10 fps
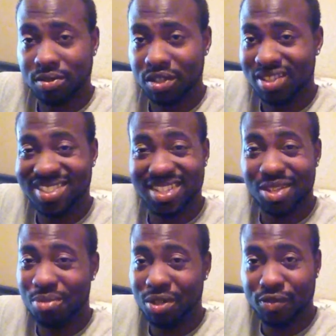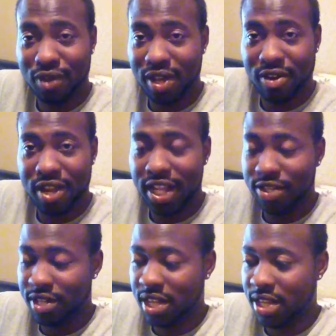She's still beautiful at her
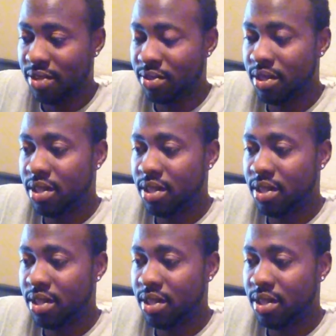age now.